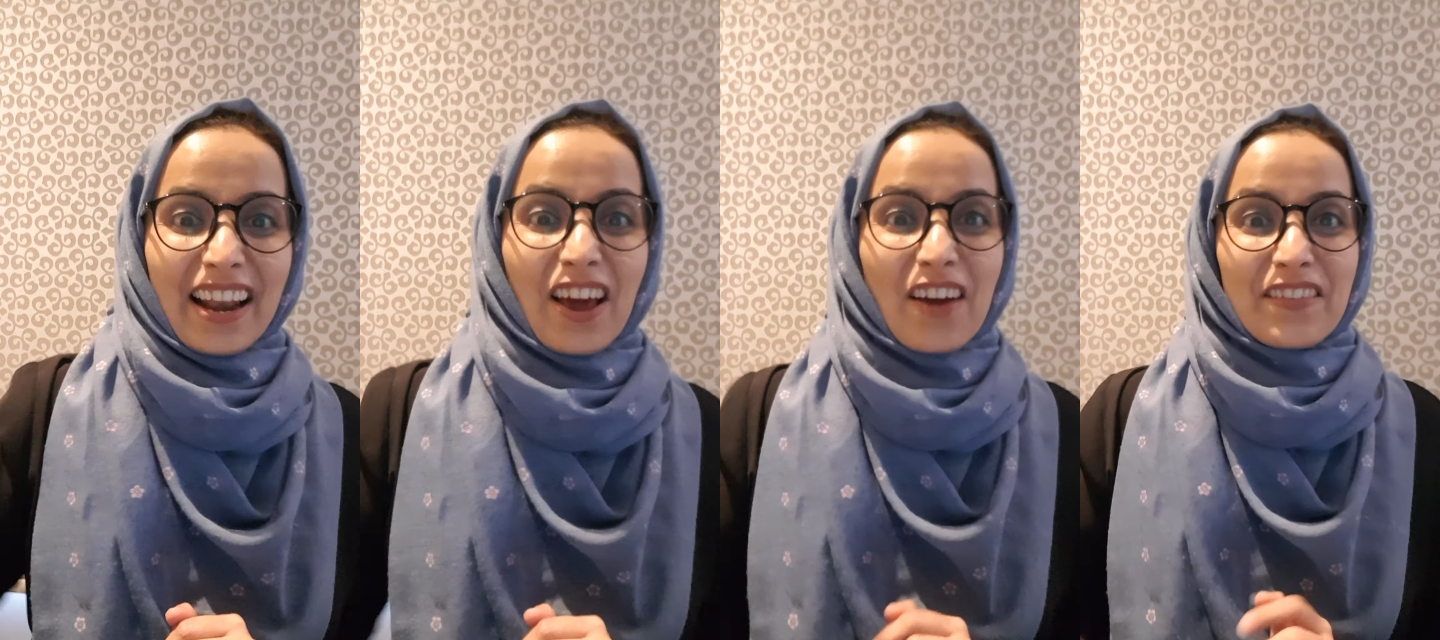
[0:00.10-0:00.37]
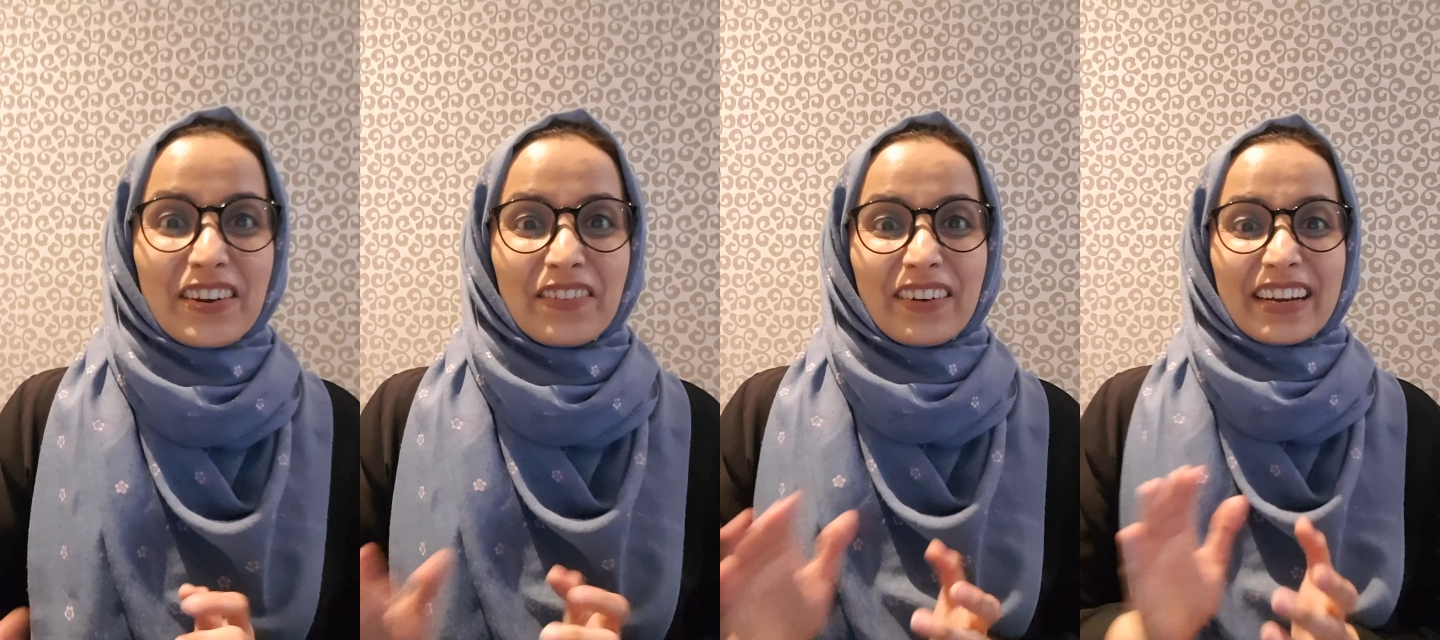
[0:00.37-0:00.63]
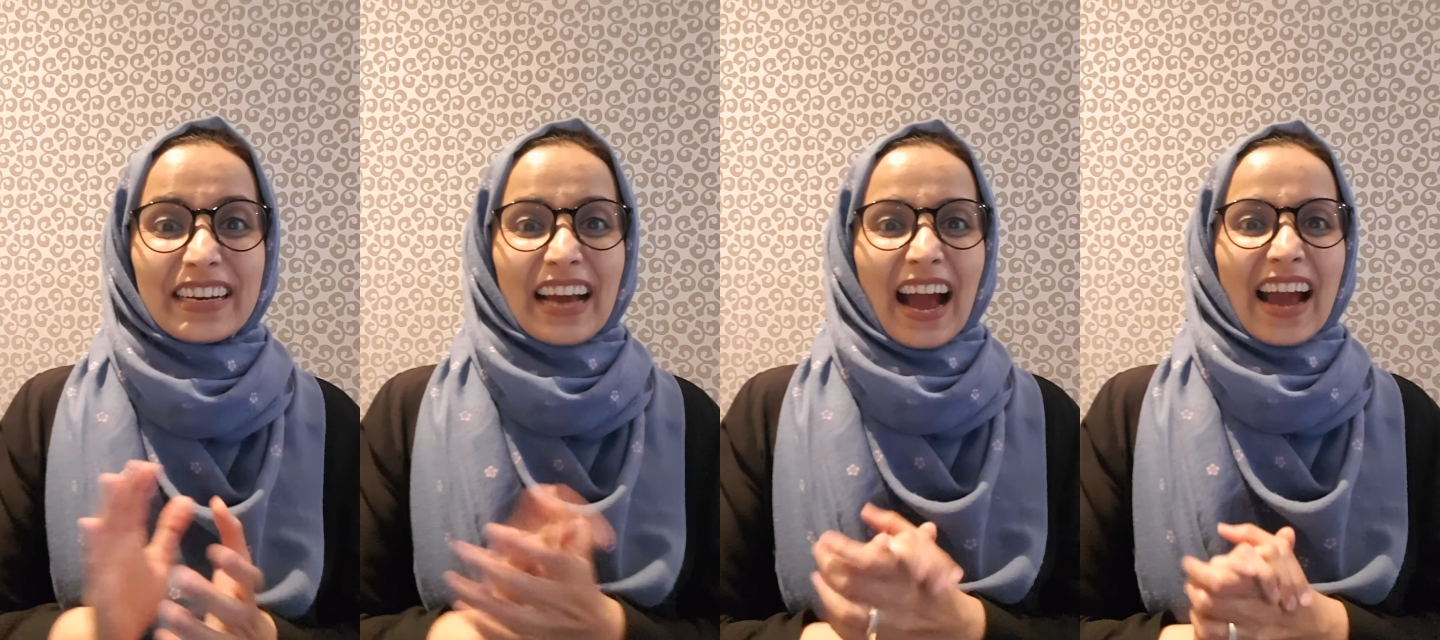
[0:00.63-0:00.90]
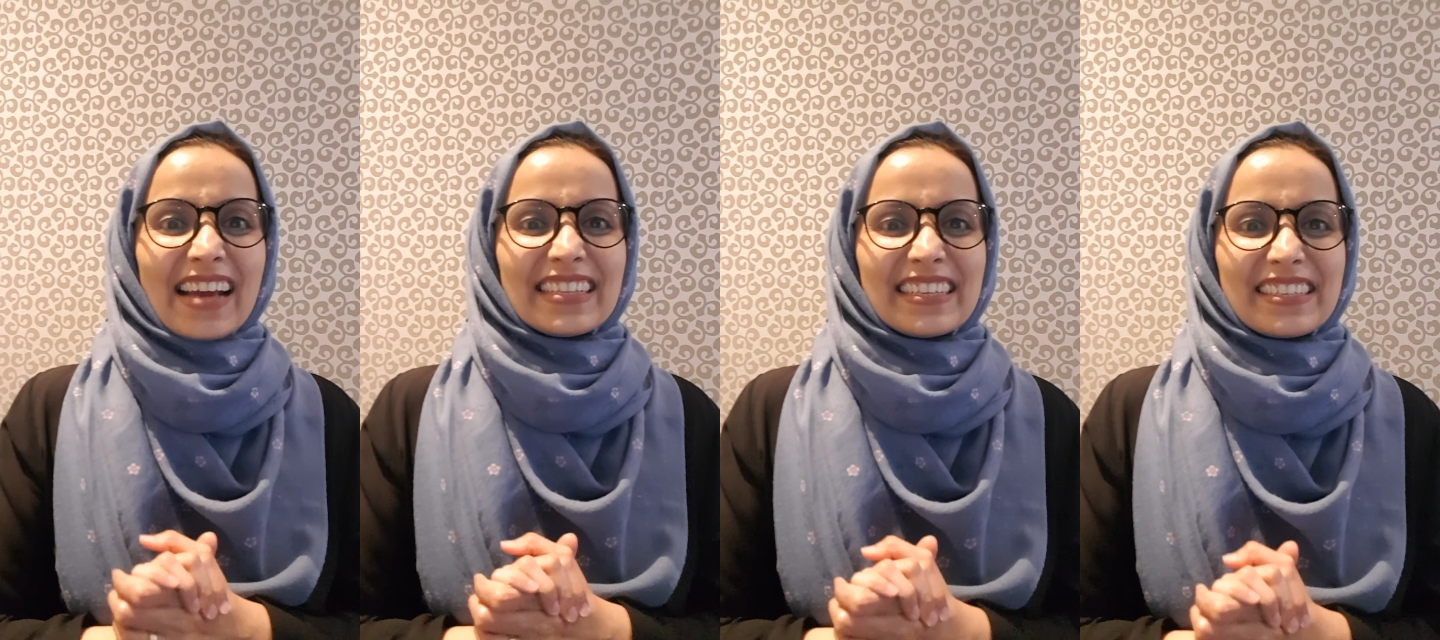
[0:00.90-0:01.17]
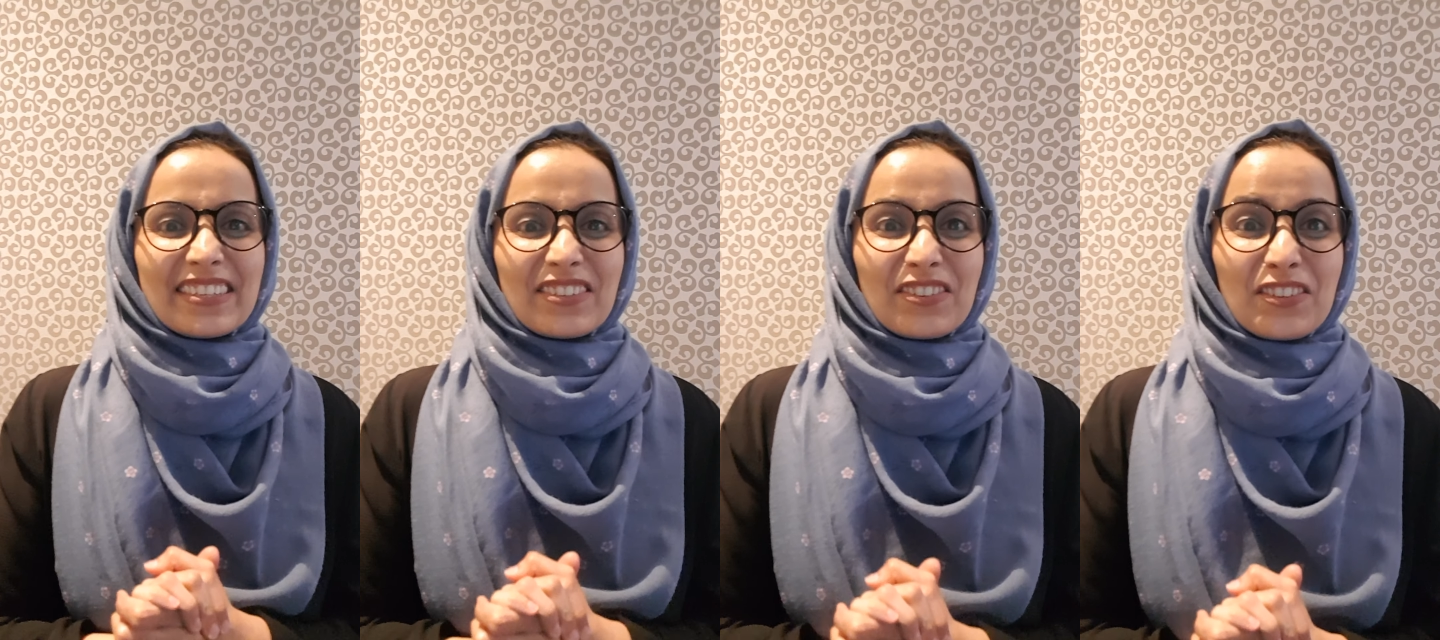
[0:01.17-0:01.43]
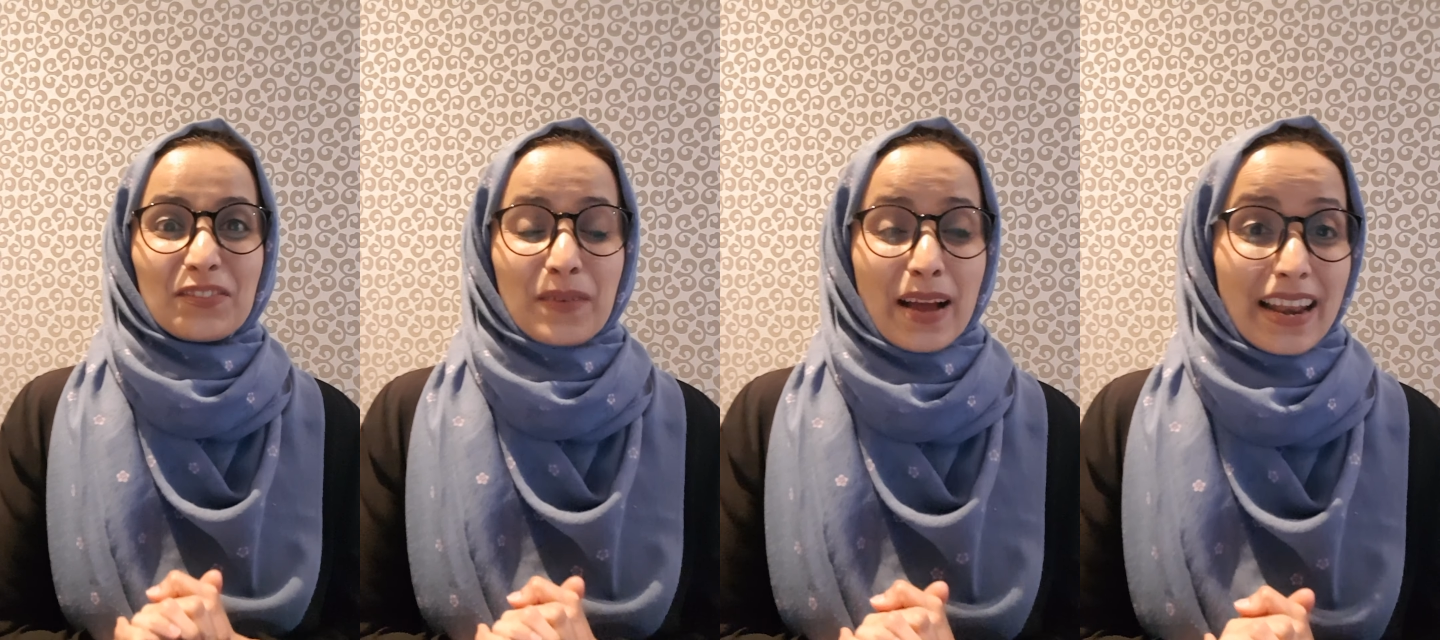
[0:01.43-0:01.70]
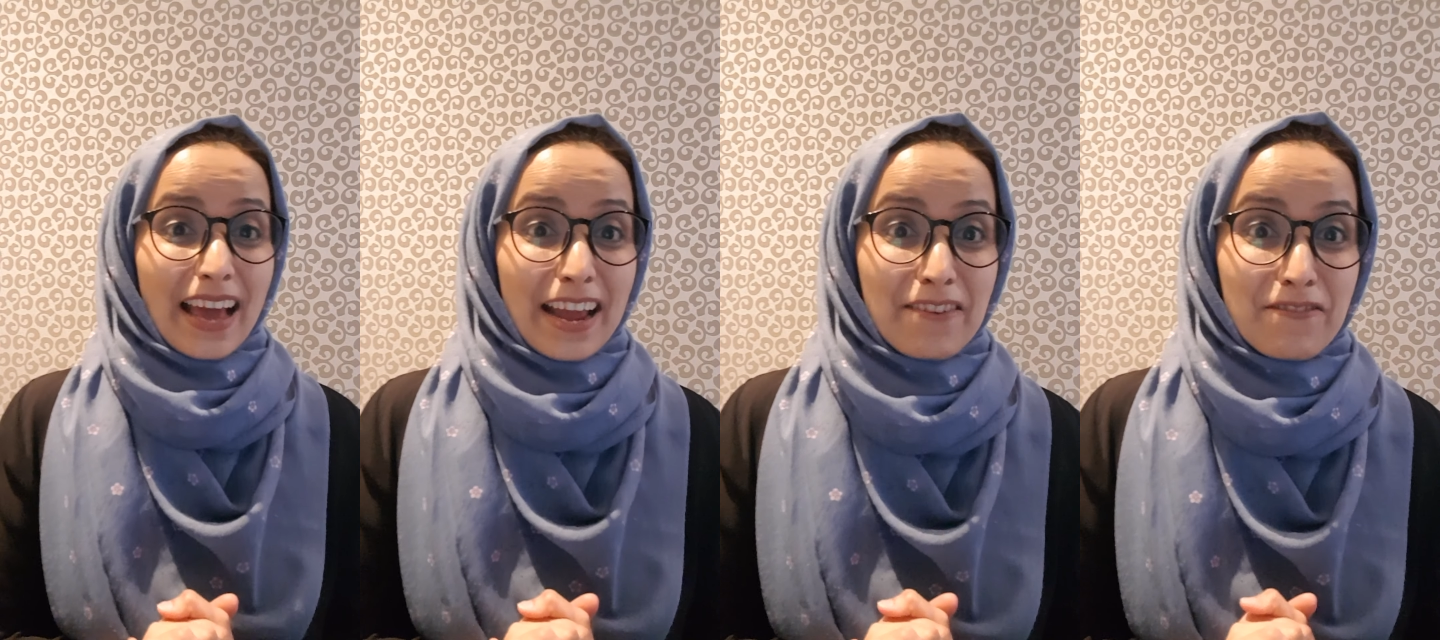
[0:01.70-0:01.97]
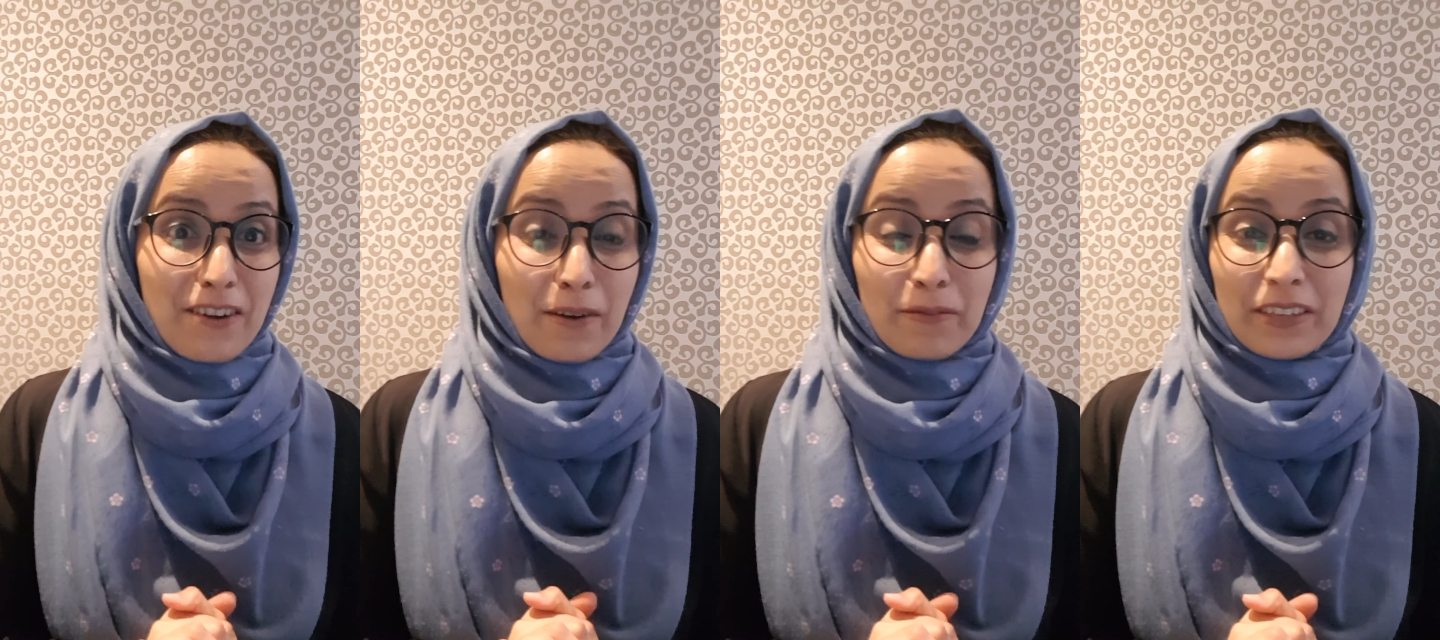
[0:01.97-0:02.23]
everyone, hi, this is Uzma
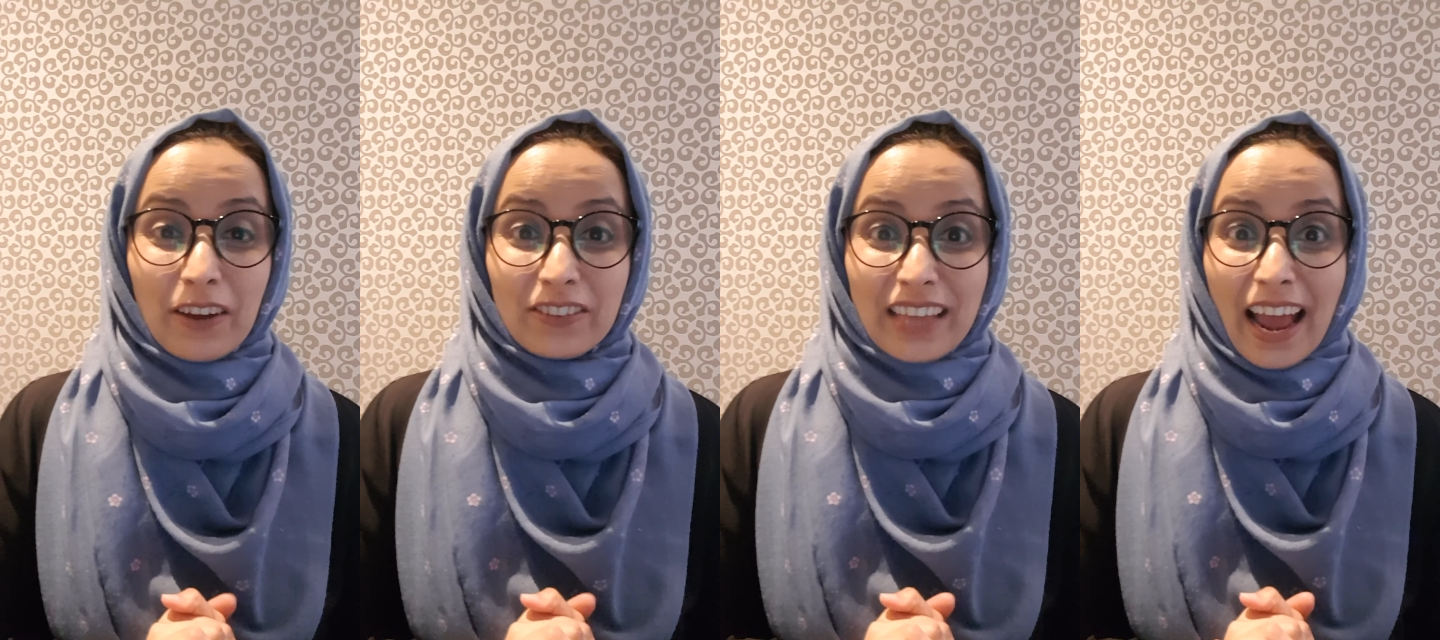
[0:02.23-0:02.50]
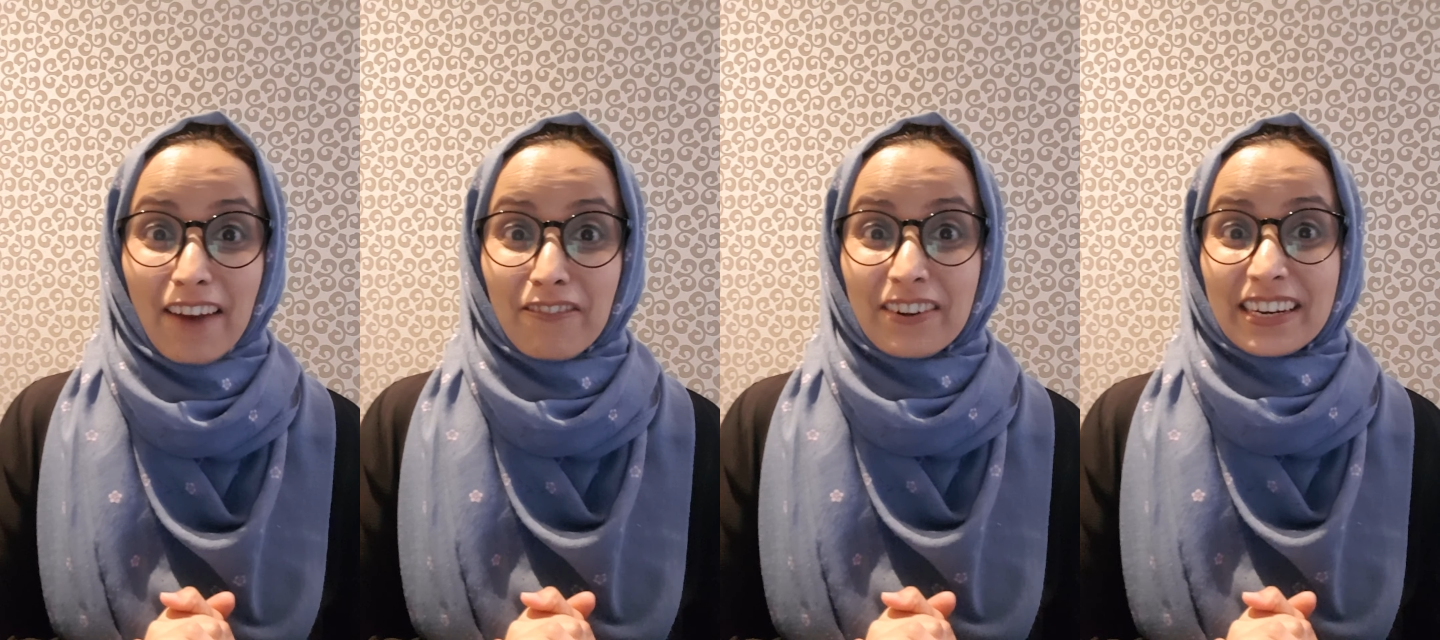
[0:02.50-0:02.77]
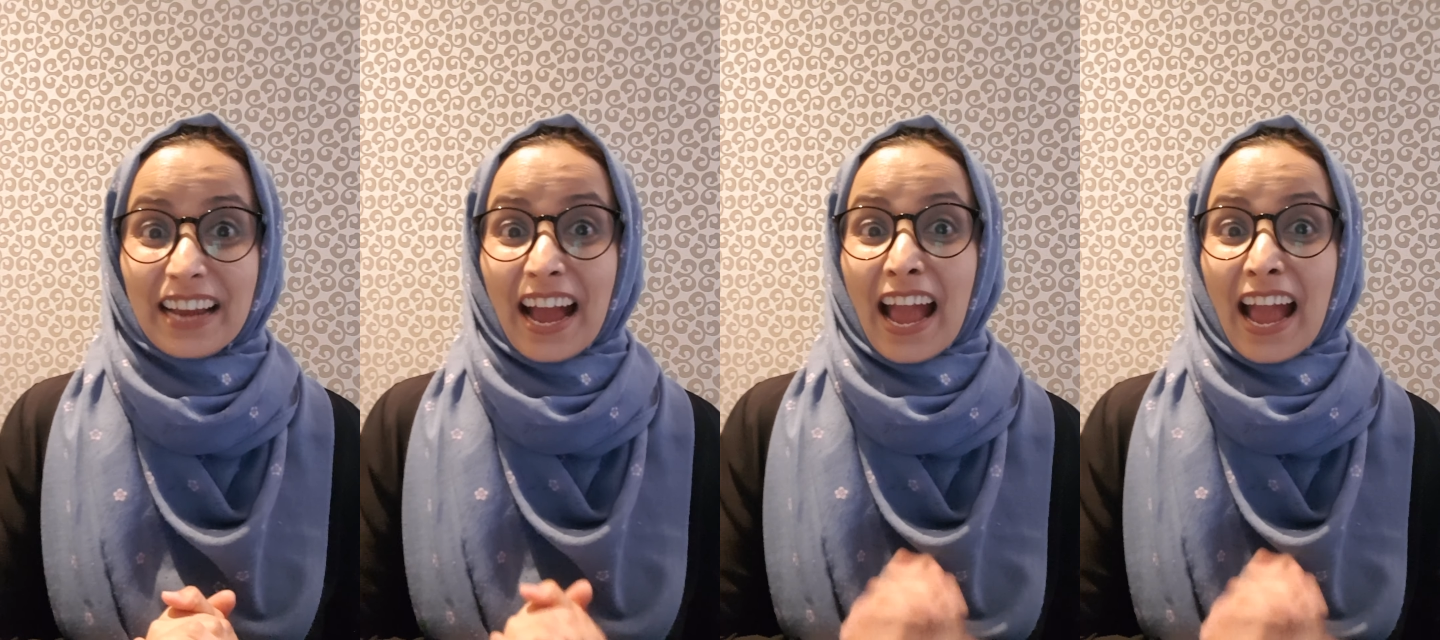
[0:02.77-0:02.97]
live from South Africa.